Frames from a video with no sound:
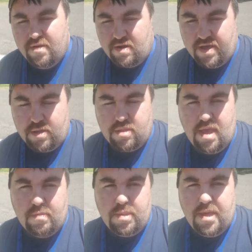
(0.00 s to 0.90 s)
Links to
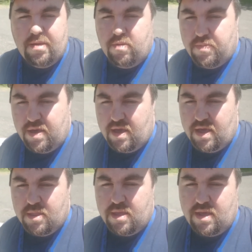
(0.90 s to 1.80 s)
everything will be
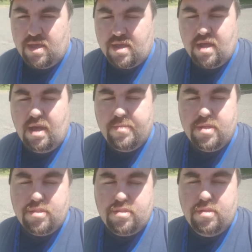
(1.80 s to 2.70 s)
in the
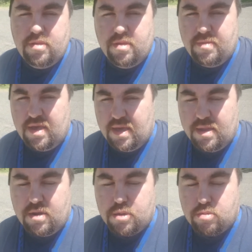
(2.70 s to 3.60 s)
comments, in
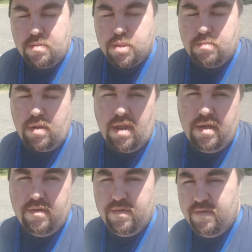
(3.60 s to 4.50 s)
the description below.